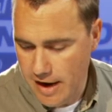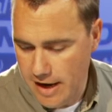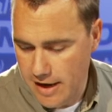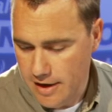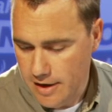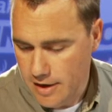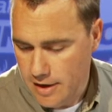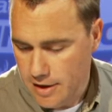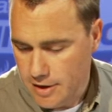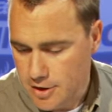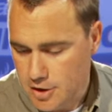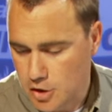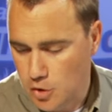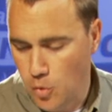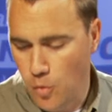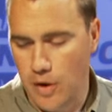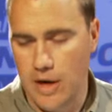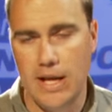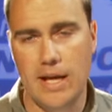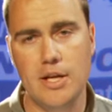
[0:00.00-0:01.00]
a
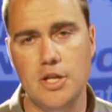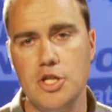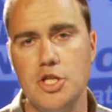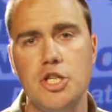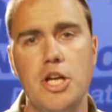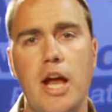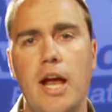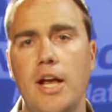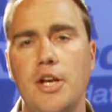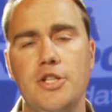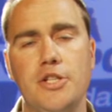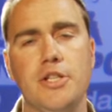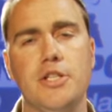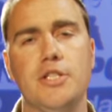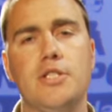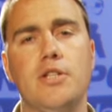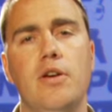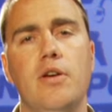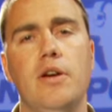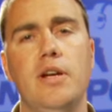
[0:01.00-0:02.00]
20-inch change at a
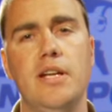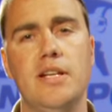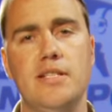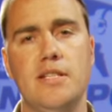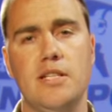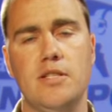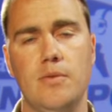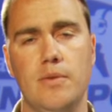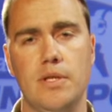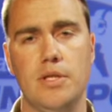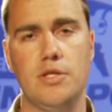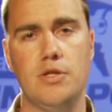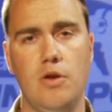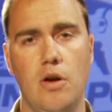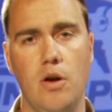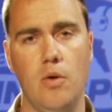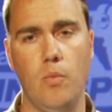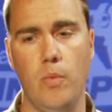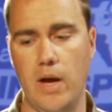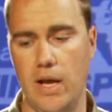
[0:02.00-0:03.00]
certain distance with a
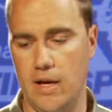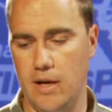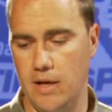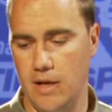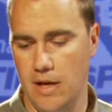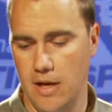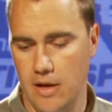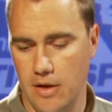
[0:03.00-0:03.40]
certain wind.